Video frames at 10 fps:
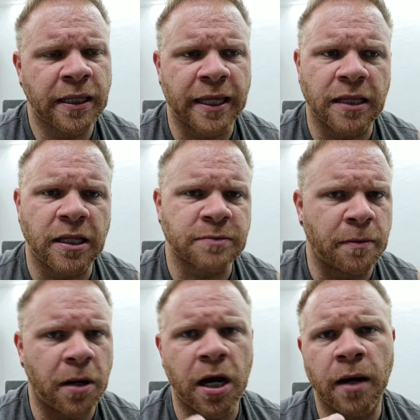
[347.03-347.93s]
Like I lost my
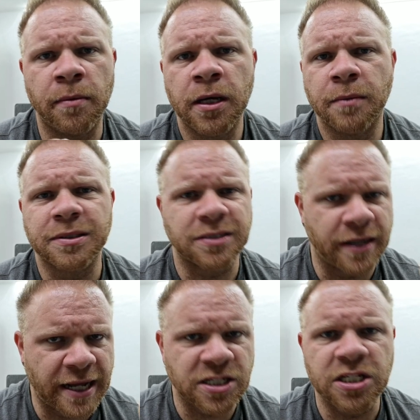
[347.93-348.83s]
mom. My son
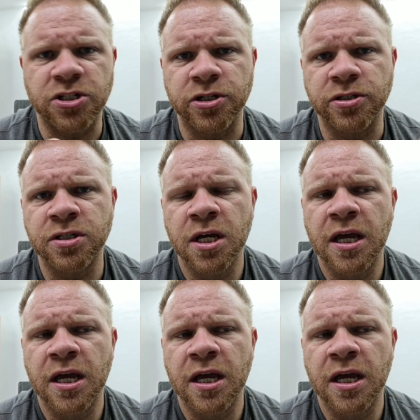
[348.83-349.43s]
had seizures.